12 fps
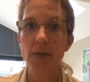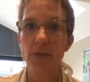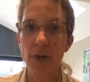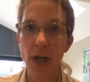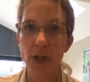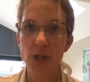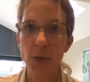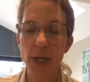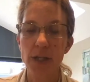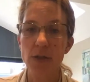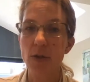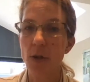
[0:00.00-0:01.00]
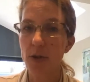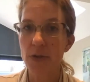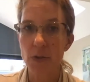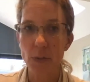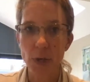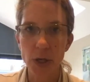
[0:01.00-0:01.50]
fluctuates, growth
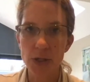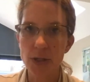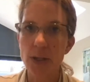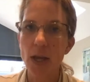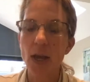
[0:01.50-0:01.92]
spurts,